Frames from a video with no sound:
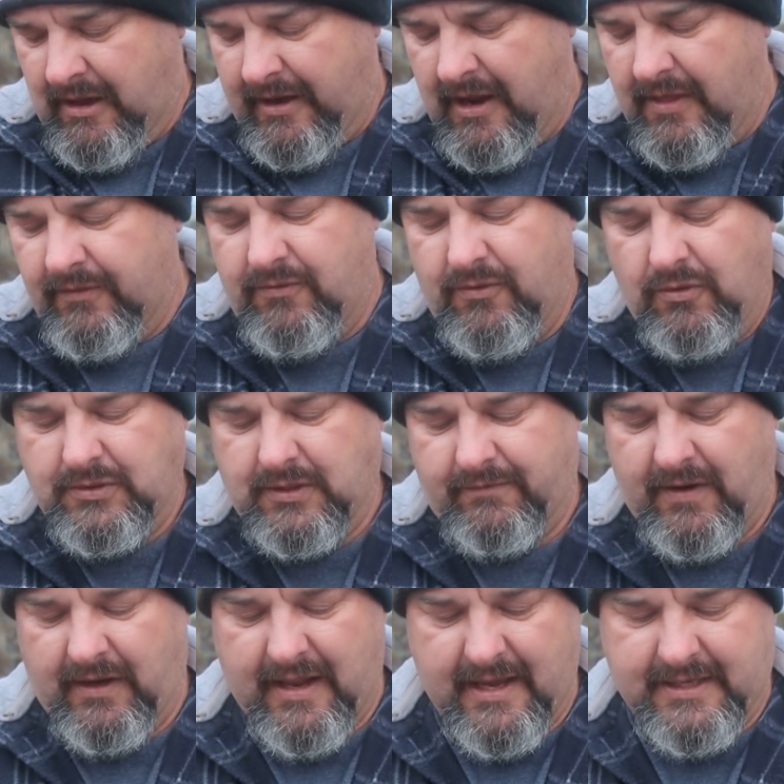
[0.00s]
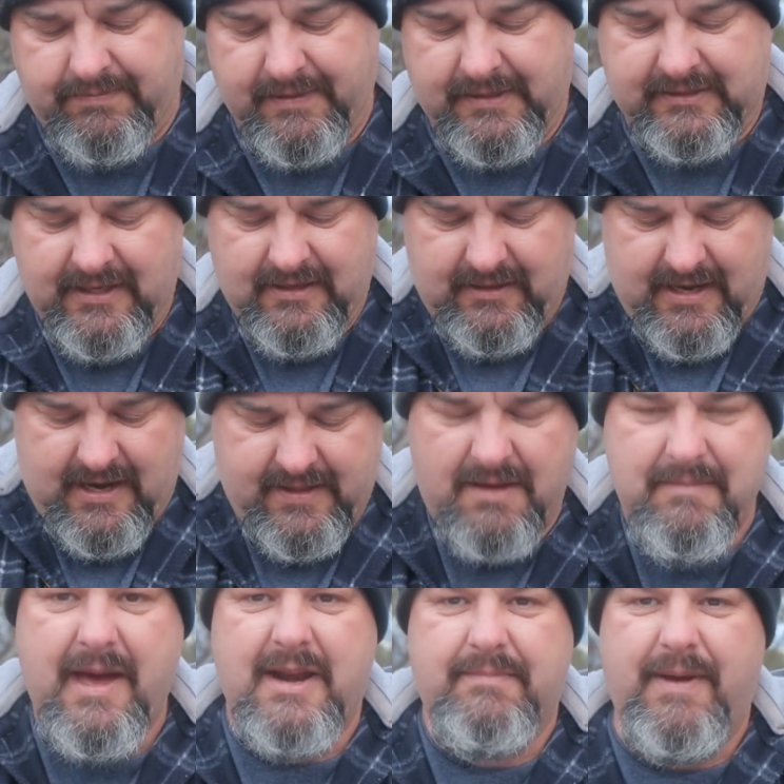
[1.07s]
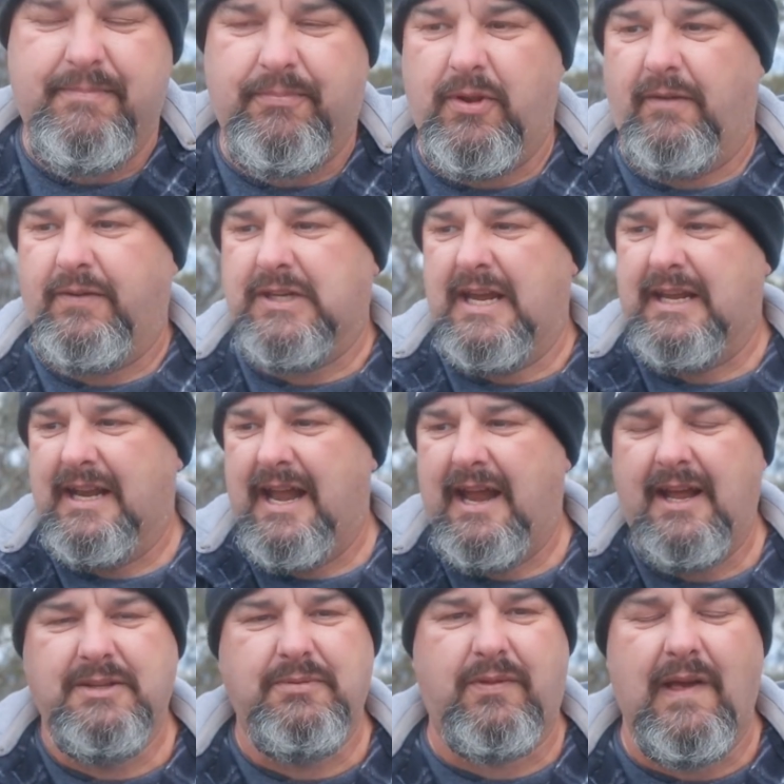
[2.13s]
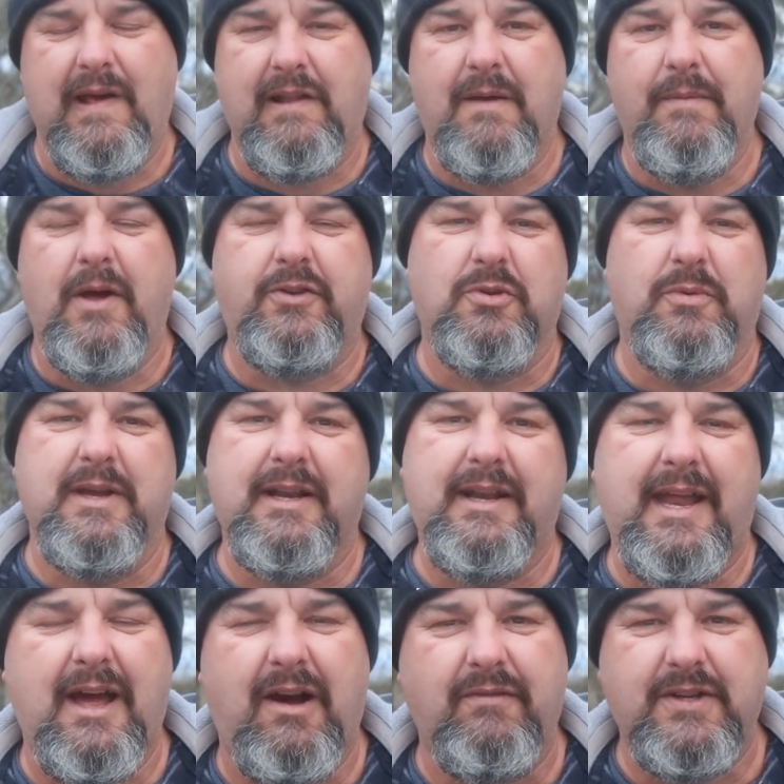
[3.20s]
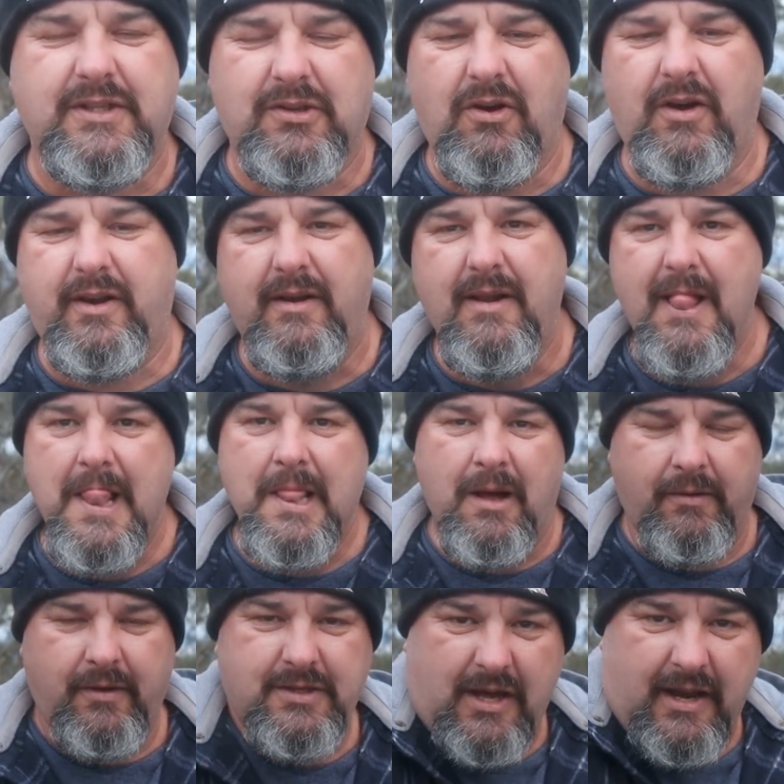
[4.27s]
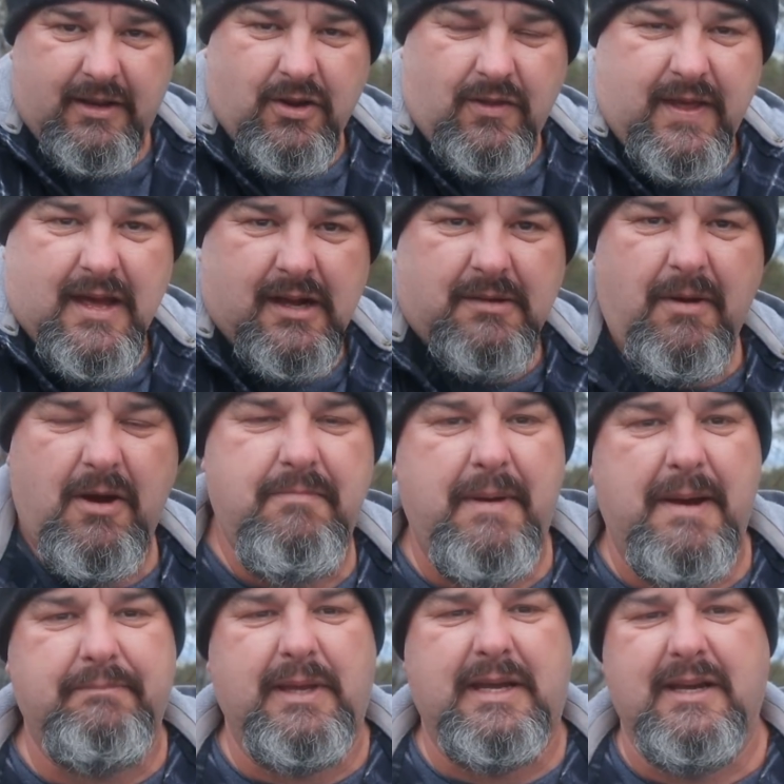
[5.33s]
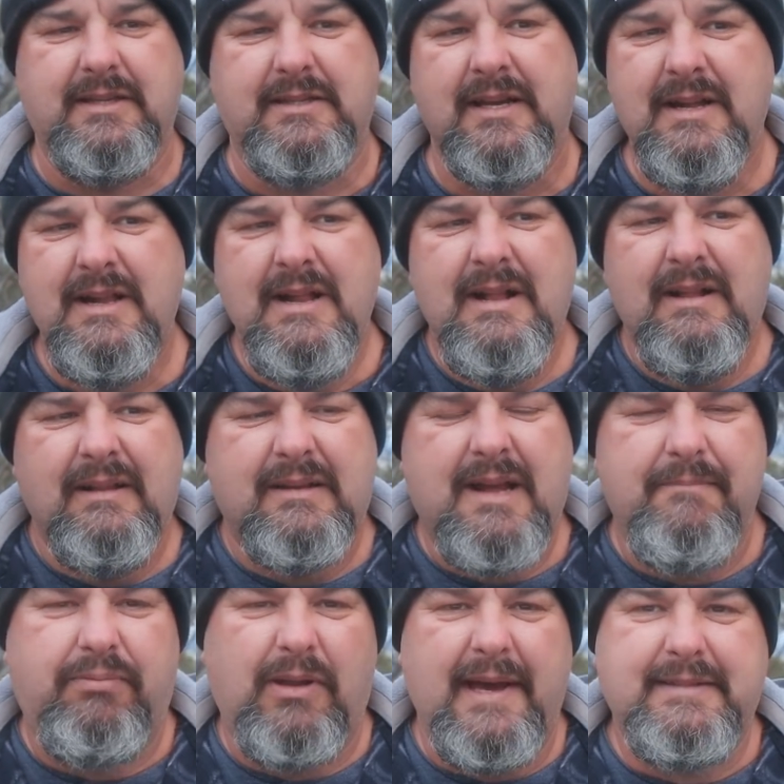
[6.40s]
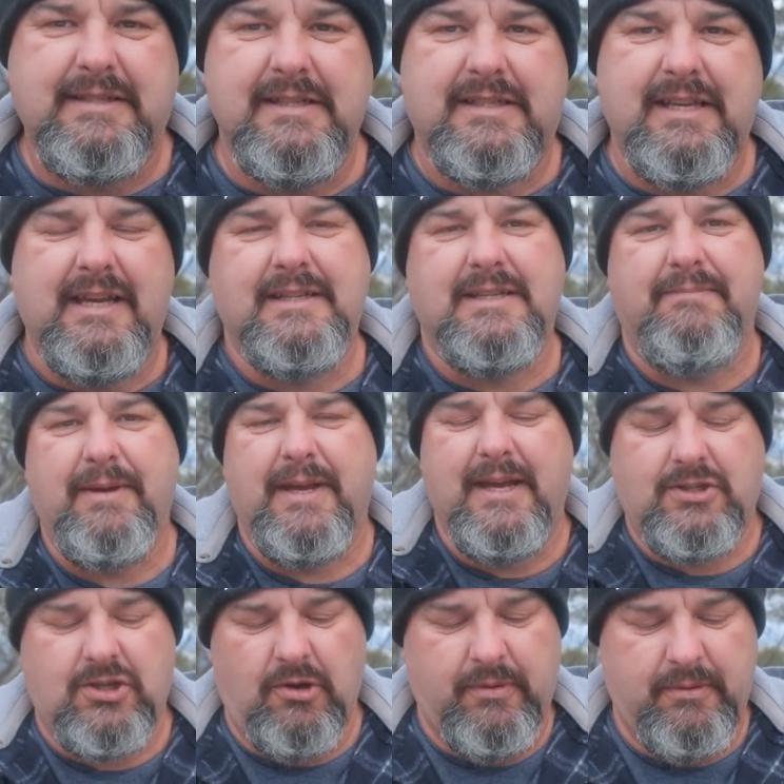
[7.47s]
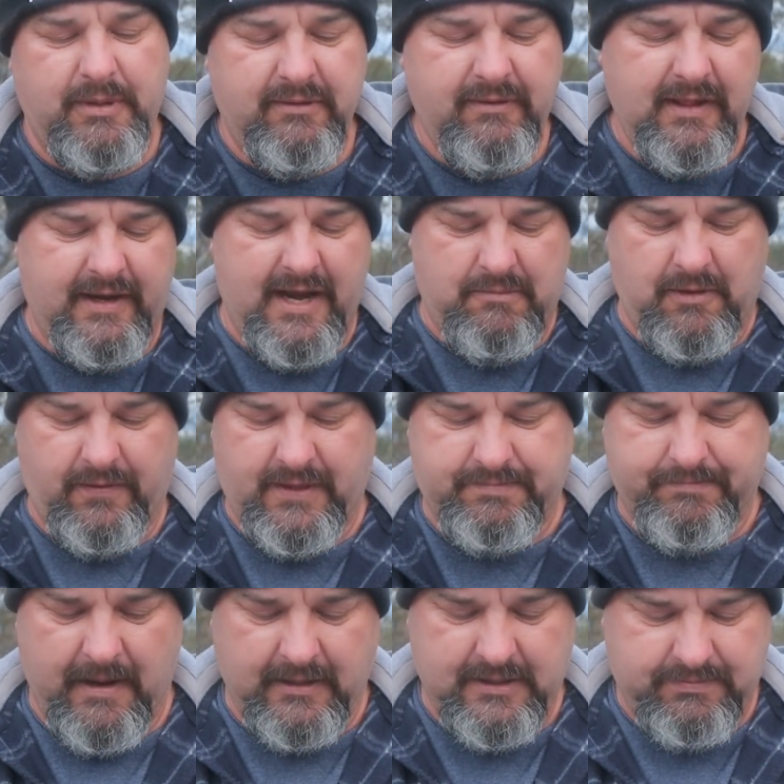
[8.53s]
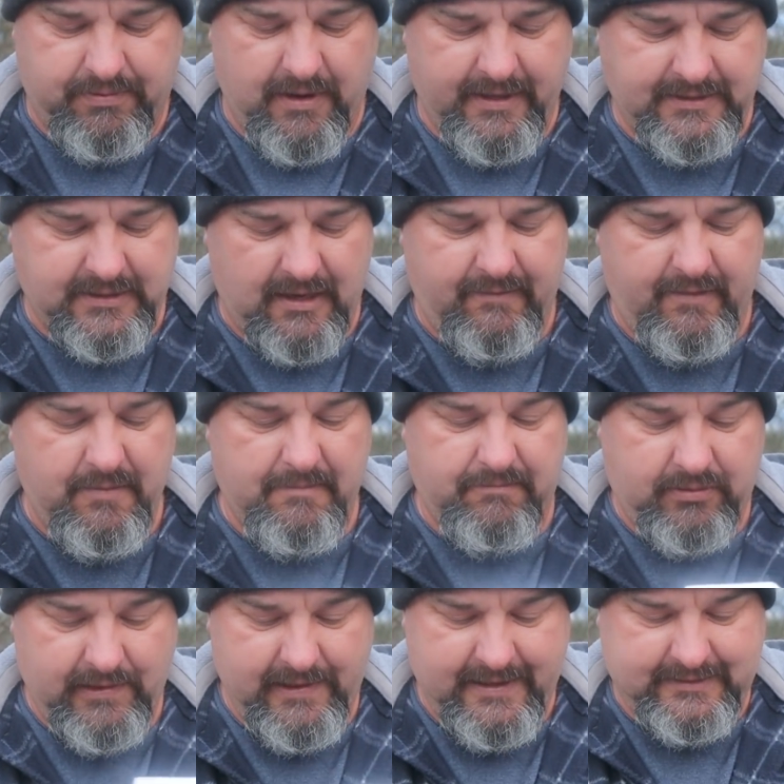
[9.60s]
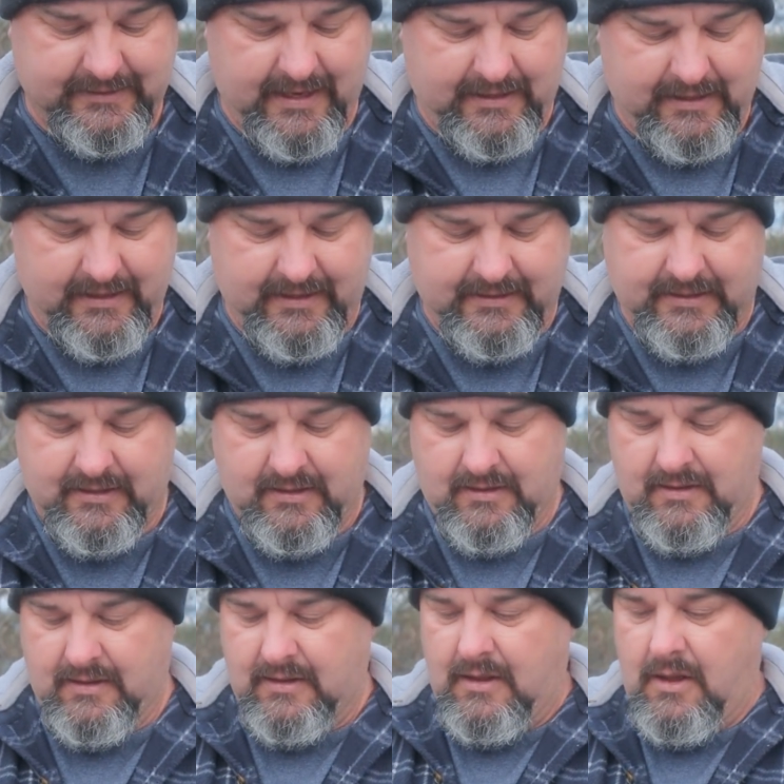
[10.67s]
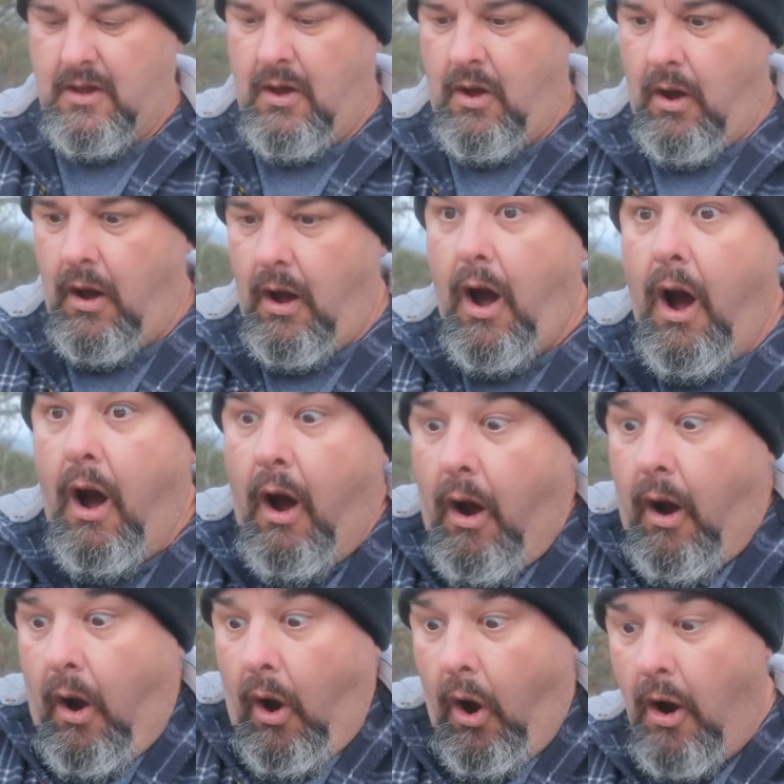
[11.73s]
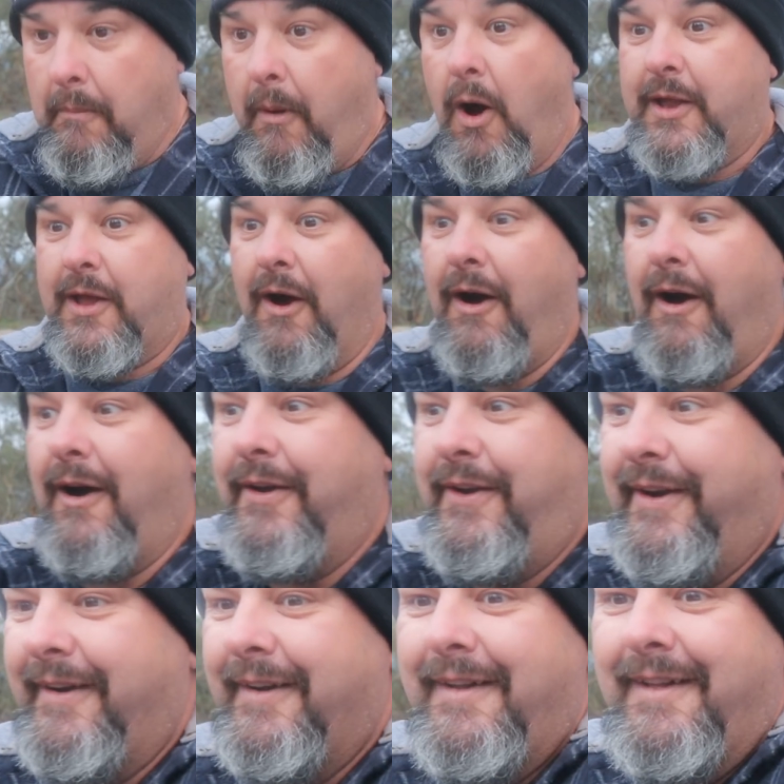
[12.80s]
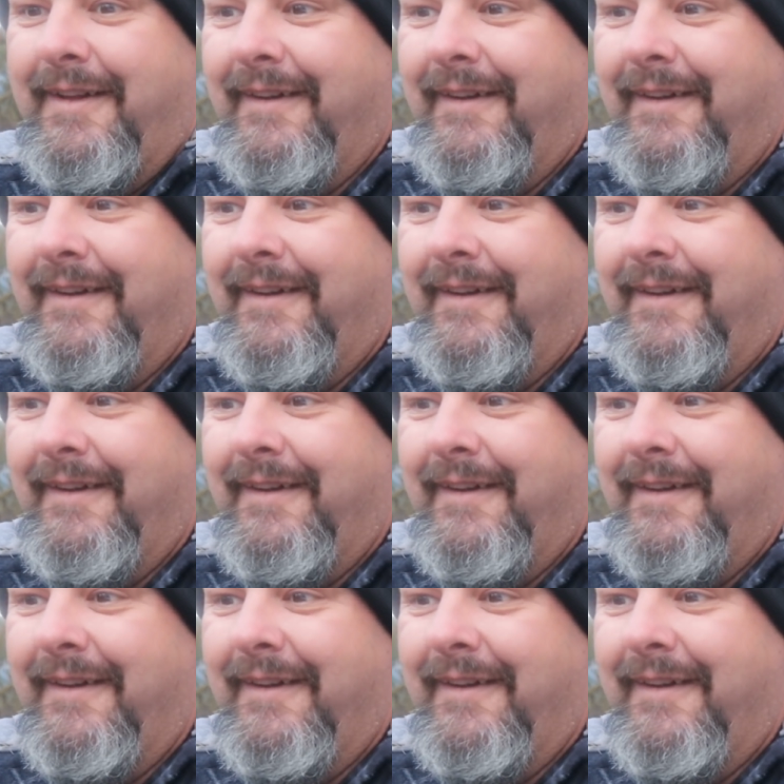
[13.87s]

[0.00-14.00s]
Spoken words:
I know the rules have relaxed, but still, you know, the amount of people that I've shaken hands with lately, I'm not doing it now. I've decided I'm just going to do the elbow bump because complacency is a big issue and we really don't want this bug spreading. So everyone, please take it easy. Oh my God!